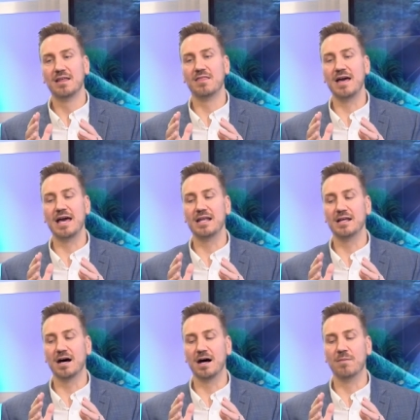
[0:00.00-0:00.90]

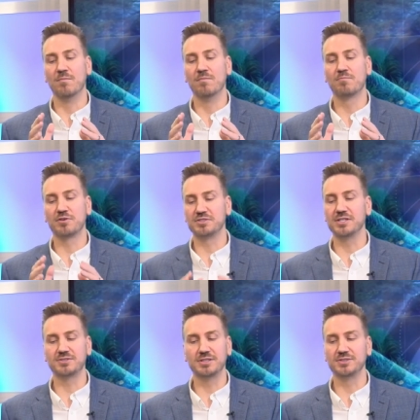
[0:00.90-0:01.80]
That um,
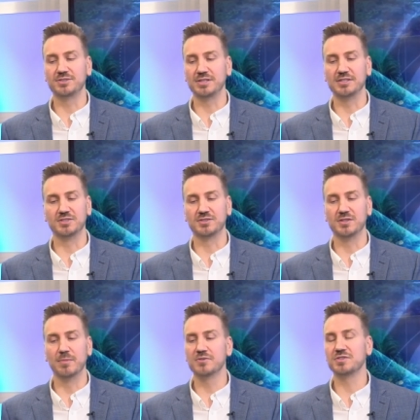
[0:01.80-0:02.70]
persistence is
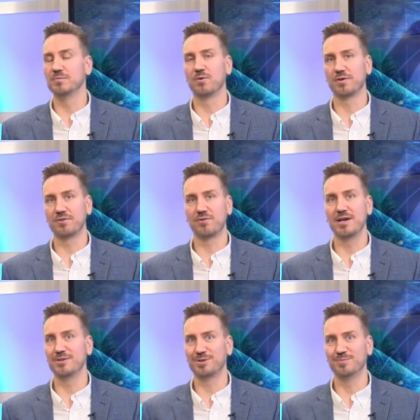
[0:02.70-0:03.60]
the most important
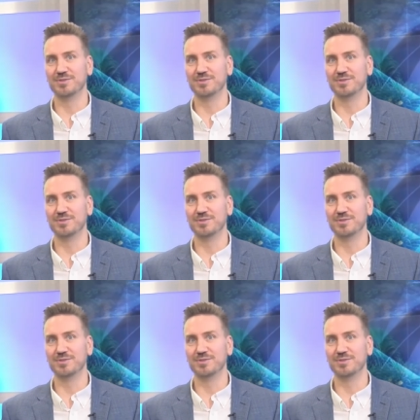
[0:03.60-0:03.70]
trait you can